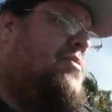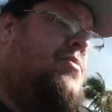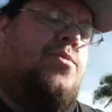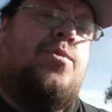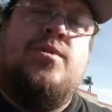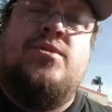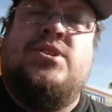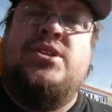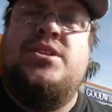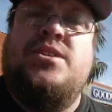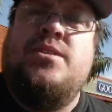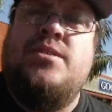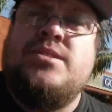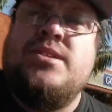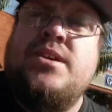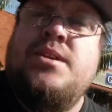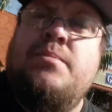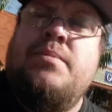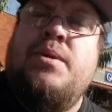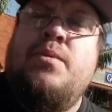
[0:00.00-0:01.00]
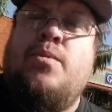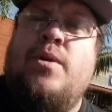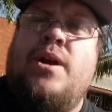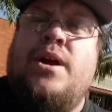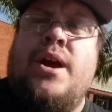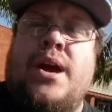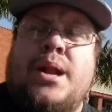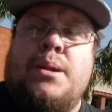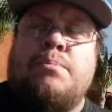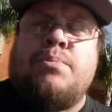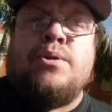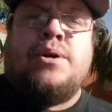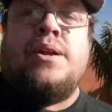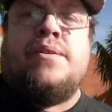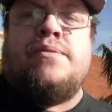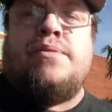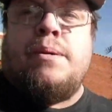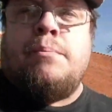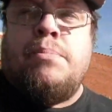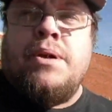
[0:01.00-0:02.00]
Of course, you know it's going to be rare out of
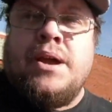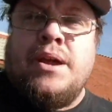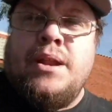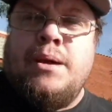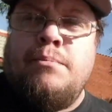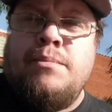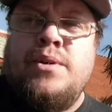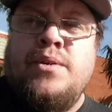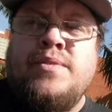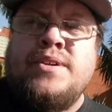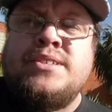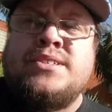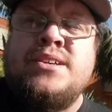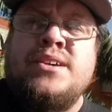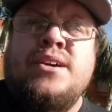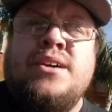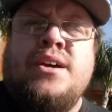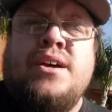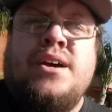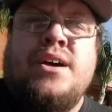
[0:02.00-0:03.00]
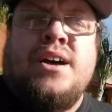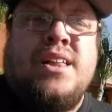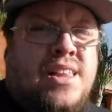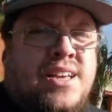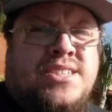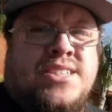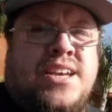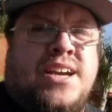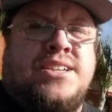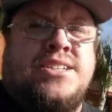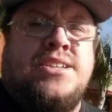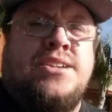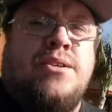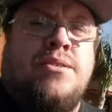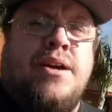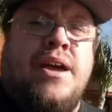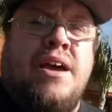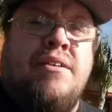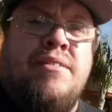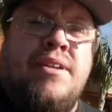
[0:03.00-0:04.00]
print if I'm picking up movies, unless I actually
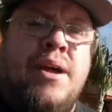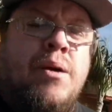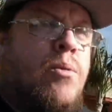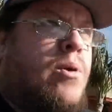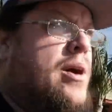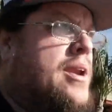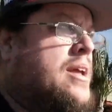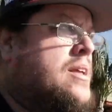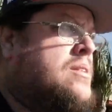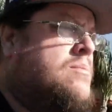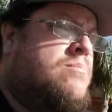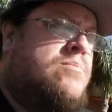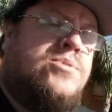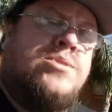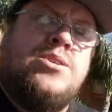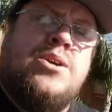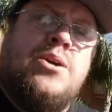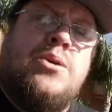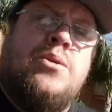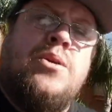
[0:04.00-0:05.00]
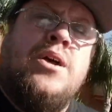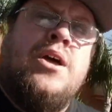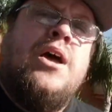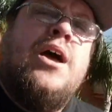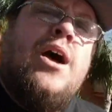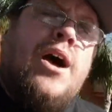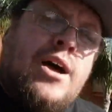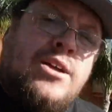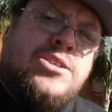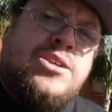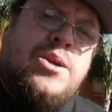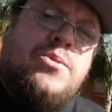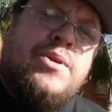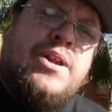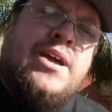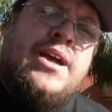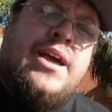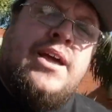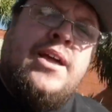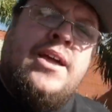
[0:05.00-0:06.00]
don't have it and I want it. So I'll show you
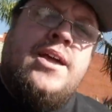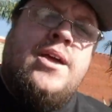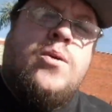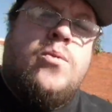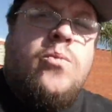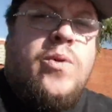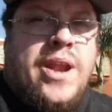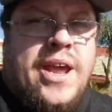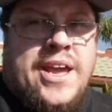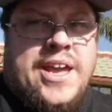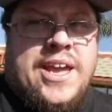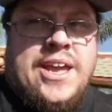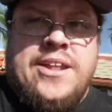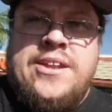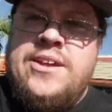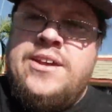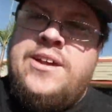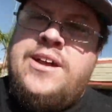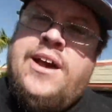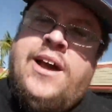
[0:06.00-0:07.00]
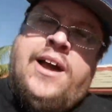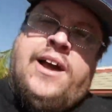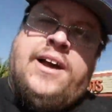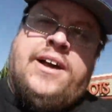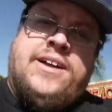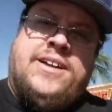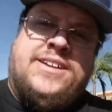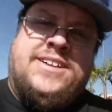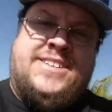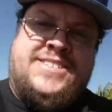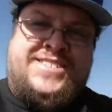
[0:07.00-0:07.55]
what I got when I get in the car.